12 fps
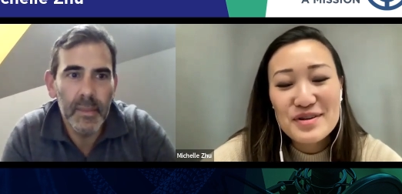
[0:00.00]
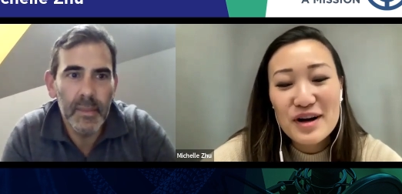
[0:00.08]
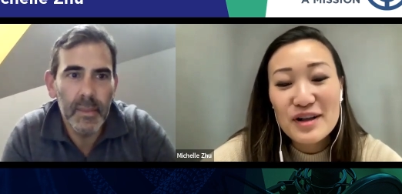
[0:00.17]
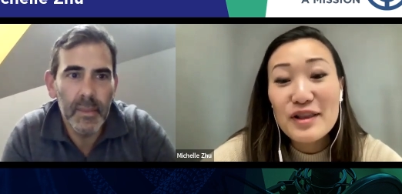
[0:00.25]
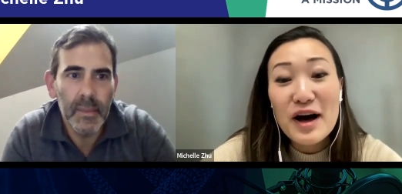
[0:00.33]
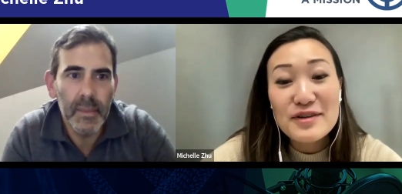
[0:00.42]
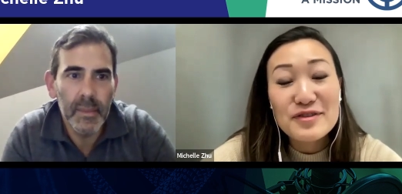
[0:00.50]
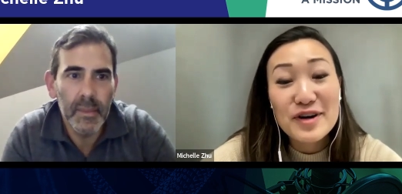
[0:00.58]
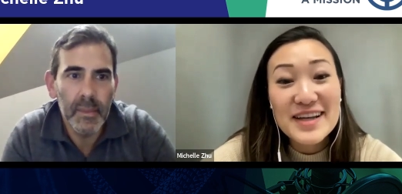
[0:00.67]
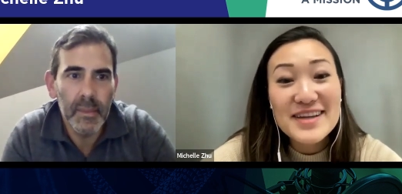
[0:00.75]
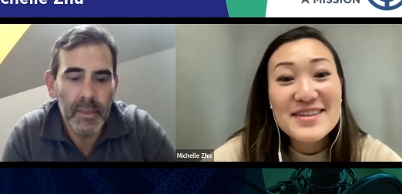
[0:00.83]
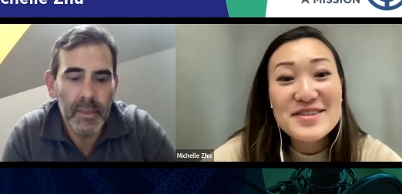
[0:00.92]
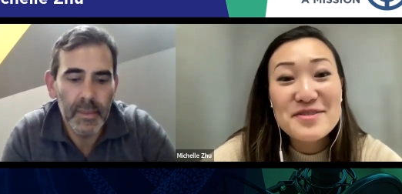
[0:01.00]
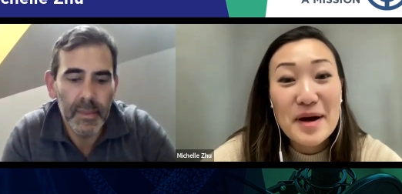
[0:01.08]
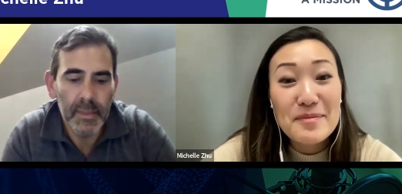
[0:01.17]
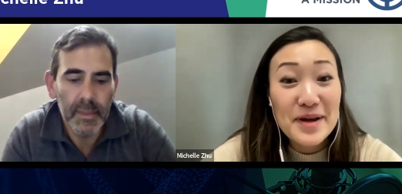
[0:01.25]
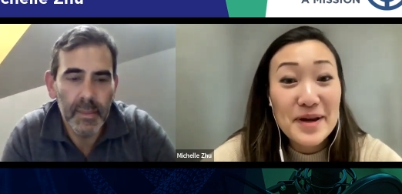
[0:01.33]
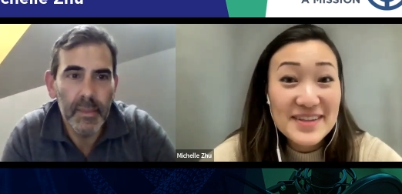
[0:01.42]
Speaker 1: a lot of credit to
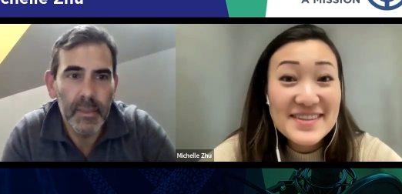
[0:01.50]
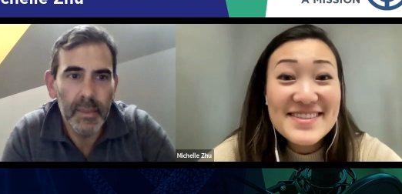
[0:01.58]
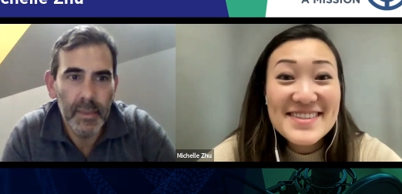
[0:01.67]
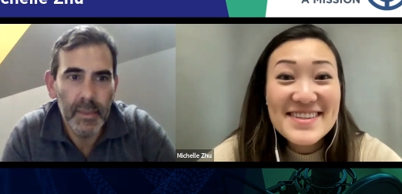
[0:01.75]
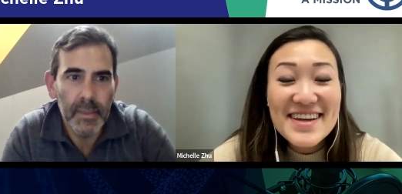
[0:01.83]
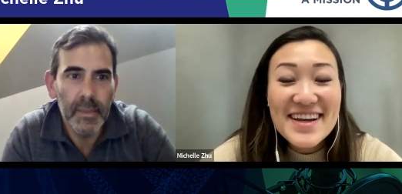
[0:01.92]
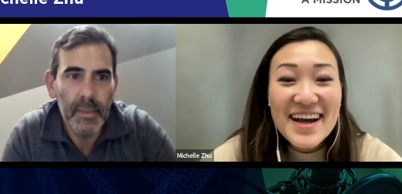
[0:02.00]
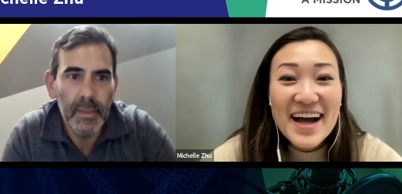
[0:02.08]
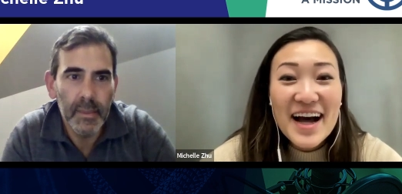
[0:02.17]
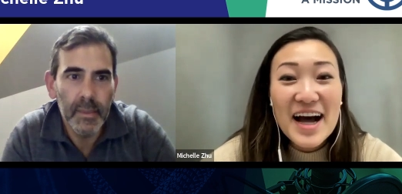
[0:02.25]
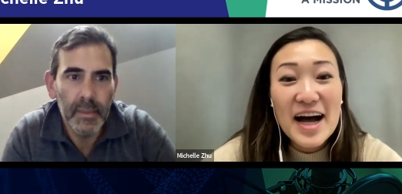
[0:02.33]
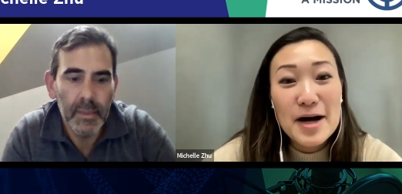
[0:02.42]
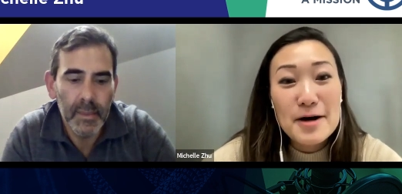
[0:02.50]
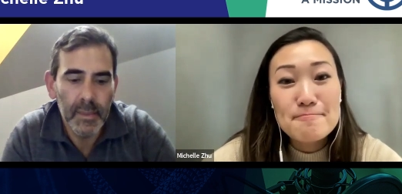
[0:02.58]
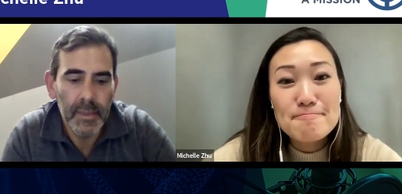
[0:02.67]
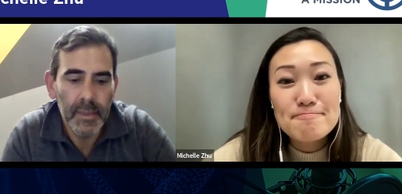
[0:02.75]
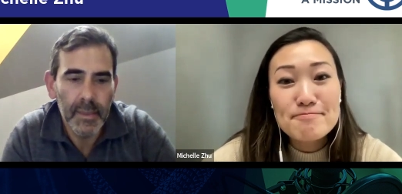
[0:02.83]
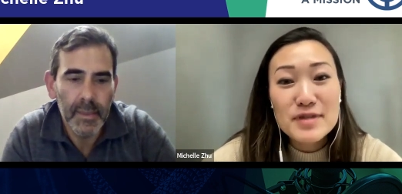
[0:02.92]
my parents.
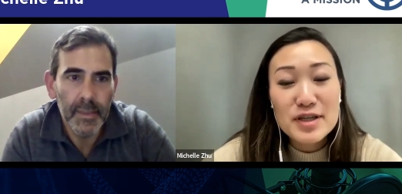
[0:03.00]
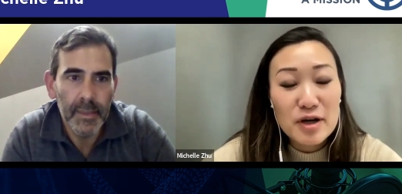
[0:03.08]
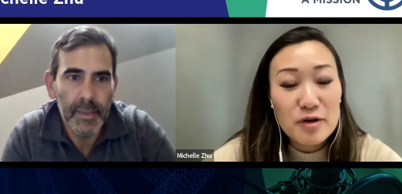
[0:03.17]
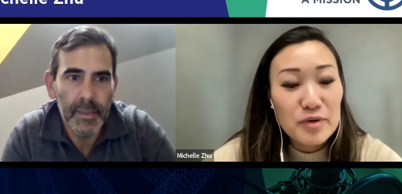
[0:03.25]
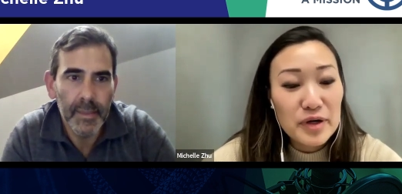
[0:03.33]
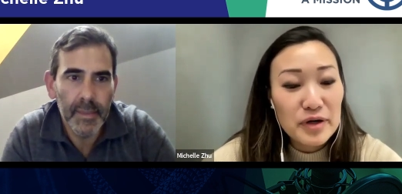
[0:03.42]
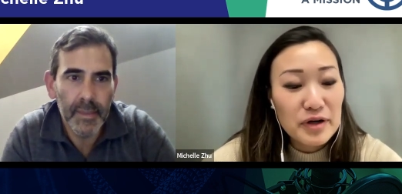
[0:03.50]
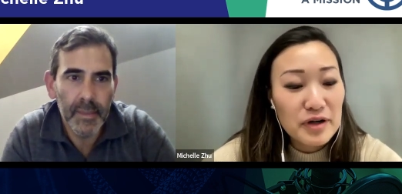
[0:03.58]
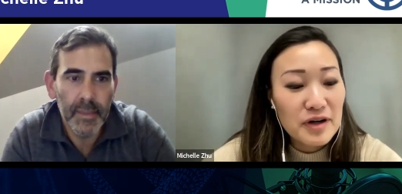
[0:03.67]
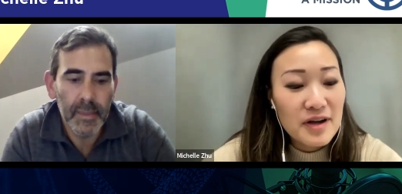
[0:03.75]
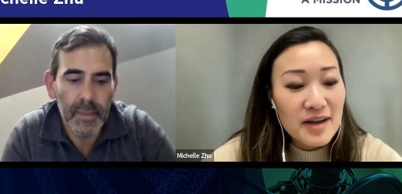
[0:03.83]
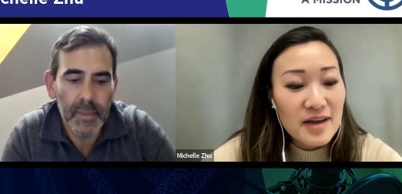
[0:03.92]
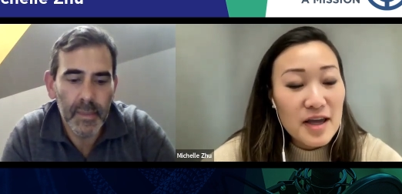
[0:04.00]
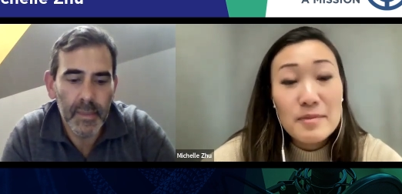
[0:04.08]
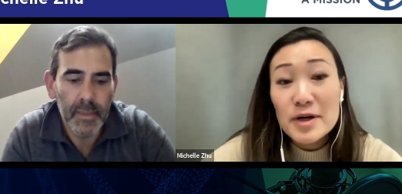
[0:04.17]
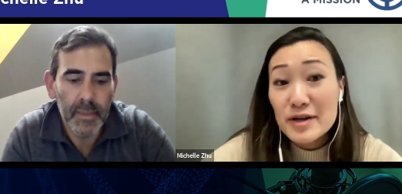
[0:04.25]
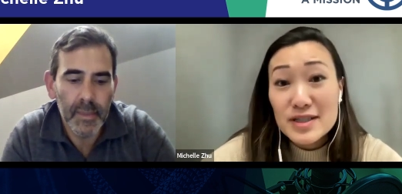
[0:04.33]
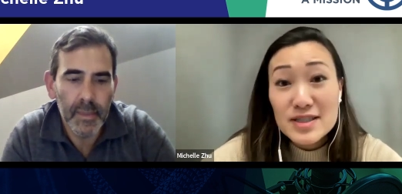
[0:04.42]
Um, you know, we're
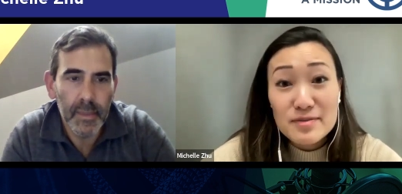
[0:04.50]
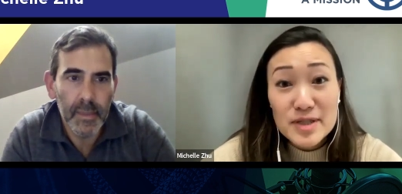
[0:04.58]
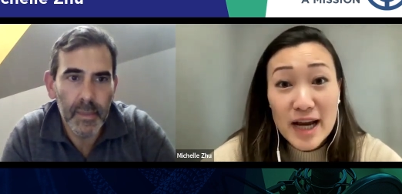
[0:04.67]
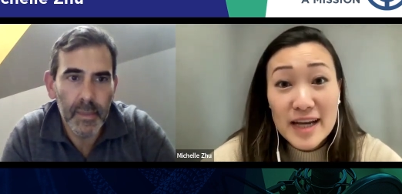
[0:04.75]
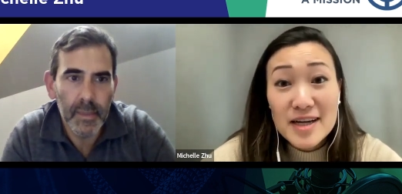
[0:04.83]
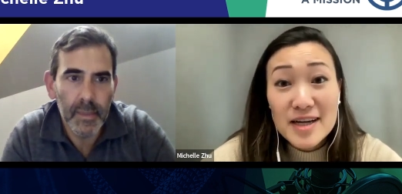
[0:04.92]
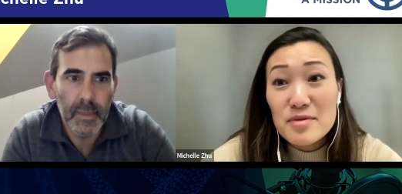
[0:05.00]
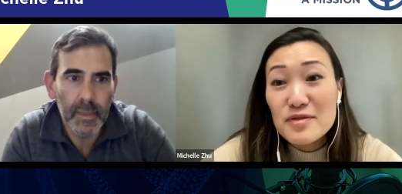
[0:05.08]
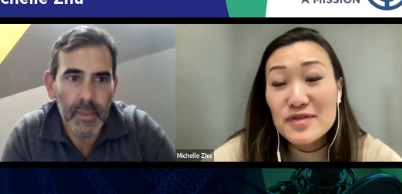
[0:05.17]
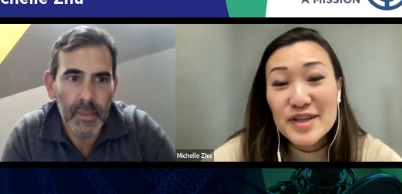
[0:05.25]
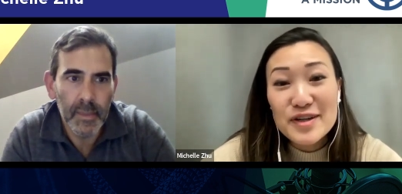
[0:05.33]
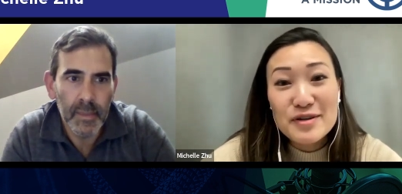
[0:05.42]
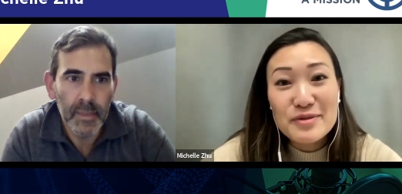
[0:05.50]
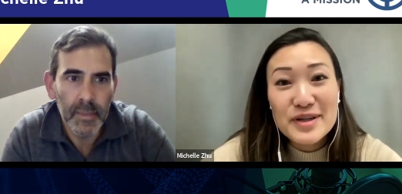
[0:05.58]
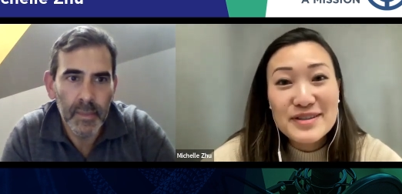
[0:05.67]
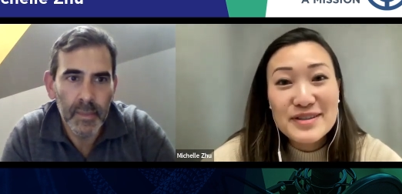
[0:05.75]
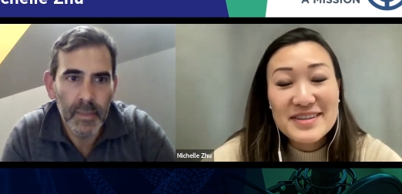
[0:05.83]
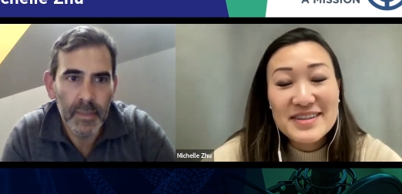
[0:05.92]
immigrants from China moved here
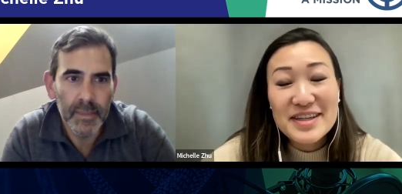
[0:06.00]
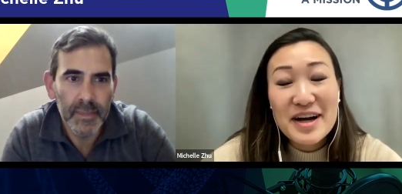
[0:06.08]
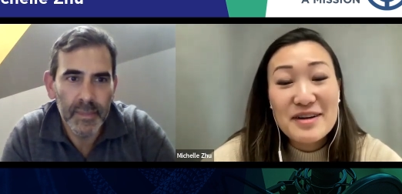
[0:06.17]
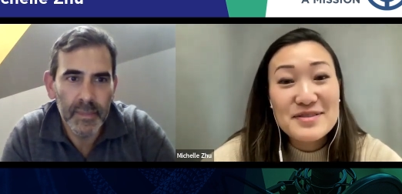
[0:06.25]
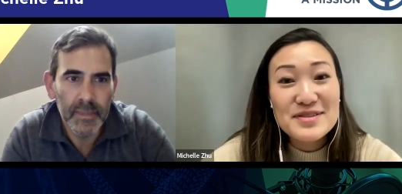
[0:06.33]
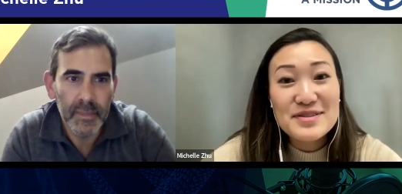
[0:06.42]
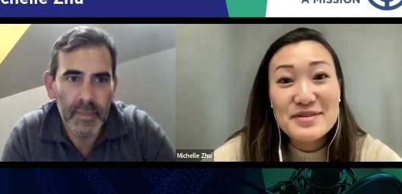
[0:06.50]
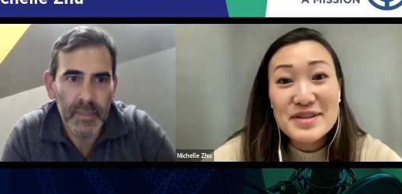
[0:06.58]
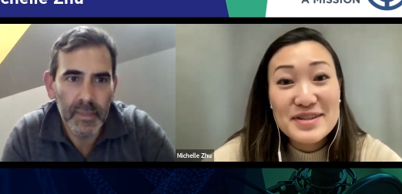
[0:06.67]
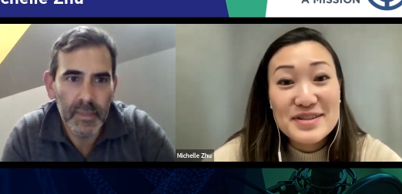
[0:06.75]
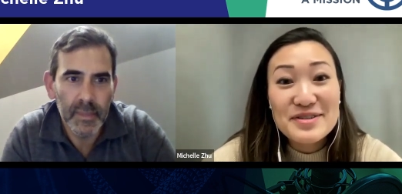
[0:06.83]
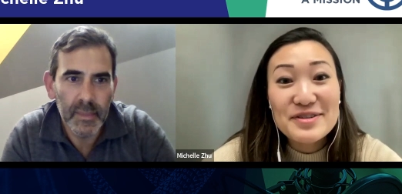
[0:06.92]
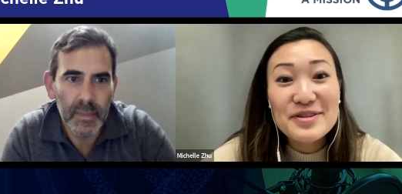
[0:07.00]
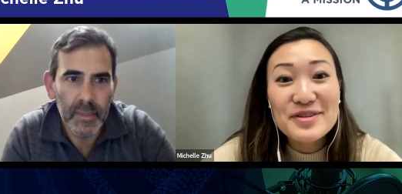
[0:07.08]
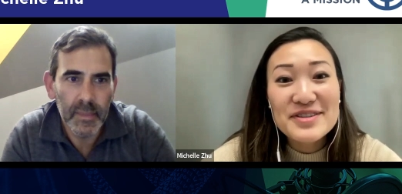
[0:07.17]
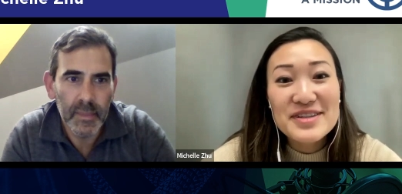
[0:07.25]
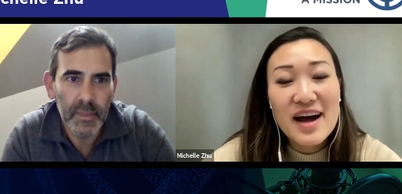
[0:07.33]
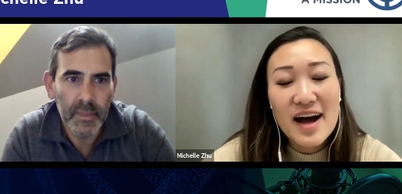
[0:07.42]
when you know I was three years
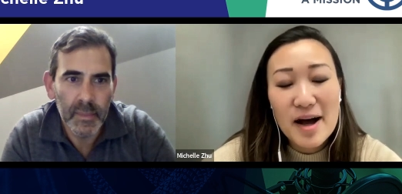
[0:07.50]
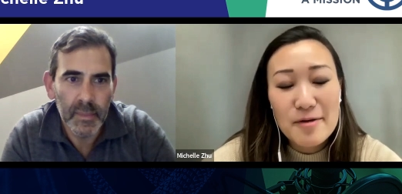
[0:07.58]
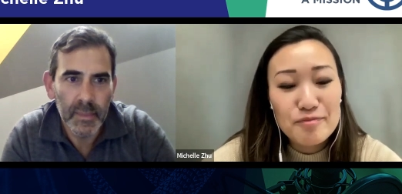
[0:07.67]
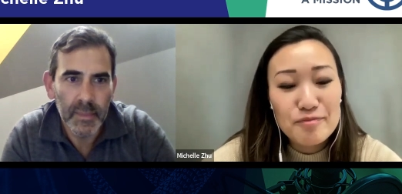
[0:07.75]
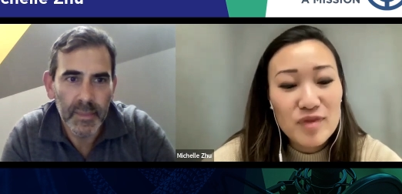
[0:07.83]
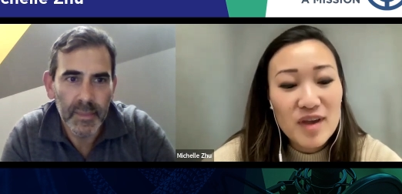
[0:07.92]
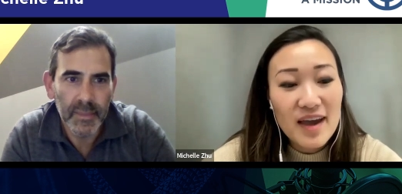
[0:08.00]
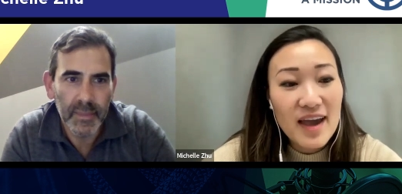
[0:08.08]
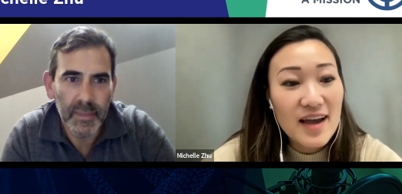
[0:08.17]
old, um,